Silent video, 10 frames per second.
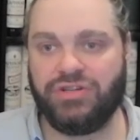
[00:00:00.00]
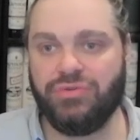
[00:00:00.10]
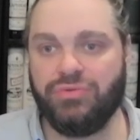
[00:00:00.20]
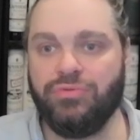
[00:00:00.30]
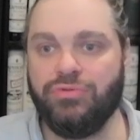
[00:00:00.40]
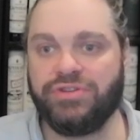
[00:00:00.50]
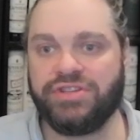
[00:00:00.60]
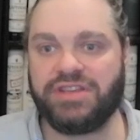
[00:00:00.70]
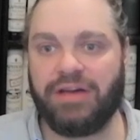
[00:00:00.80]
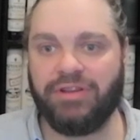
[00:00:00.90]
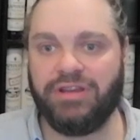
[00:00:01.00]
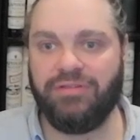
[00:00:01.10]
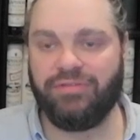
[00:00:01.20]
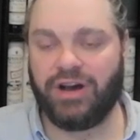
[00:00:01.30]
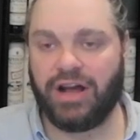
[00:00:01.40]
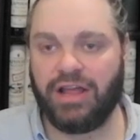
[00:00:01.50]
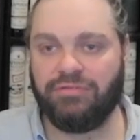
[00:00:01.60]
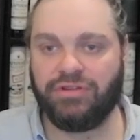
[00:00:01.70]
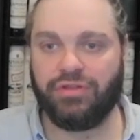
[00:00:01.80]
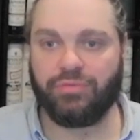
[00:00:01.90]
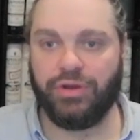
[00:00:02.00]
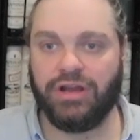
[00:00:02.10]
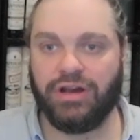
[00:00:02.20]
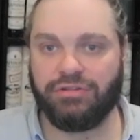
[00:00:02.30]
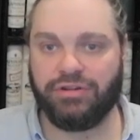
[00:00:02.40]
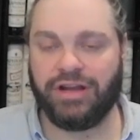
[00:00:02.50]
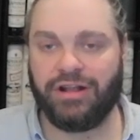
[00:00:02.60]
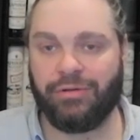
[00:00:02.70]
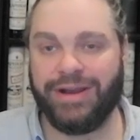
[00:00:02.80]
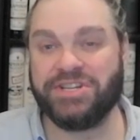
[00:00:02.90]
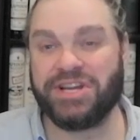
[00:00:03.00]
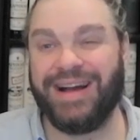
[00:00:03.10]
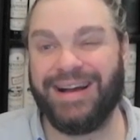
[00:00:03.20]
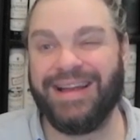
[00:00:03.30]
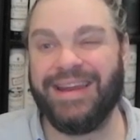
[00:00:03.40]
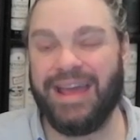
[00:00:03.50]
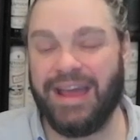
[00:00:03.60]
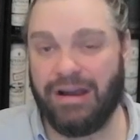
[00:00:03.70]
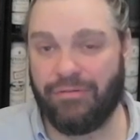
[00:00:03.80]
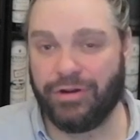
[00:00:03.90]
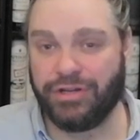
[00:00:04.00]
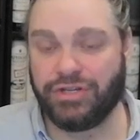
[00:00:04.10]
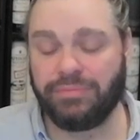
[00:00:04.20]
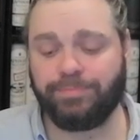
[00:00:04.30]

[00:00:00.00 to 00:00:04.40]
$275 to $300 range on average.